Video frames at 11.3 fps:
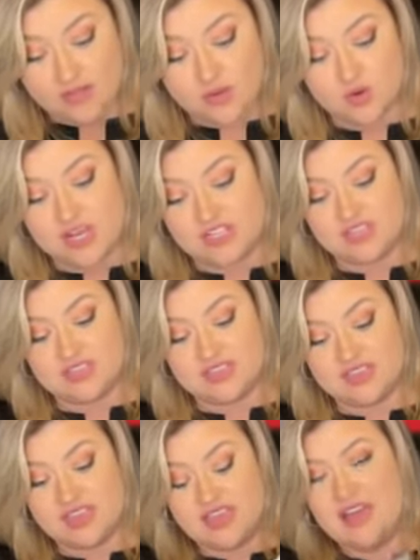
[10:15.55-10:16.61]
egregious
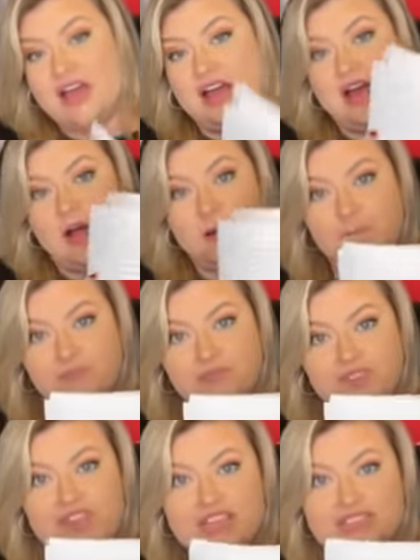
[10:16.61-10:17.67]

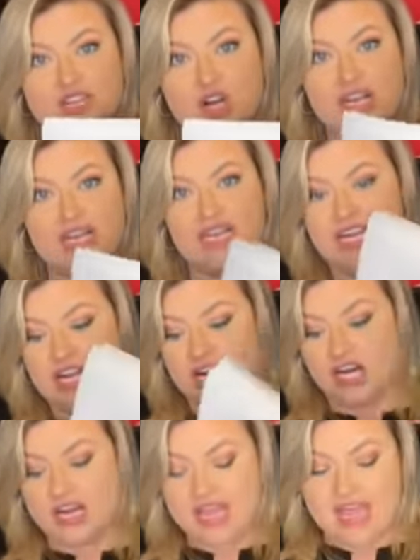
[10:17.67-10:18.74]
things that are in
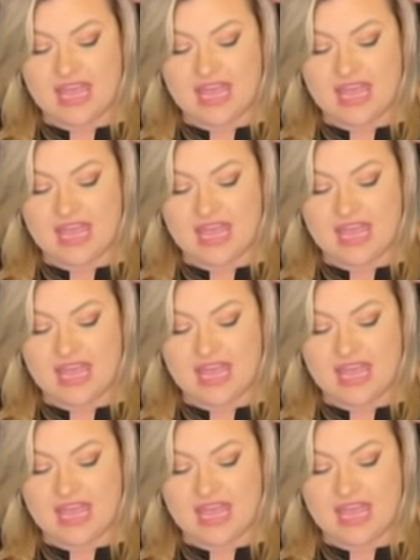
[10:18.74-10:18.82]
here.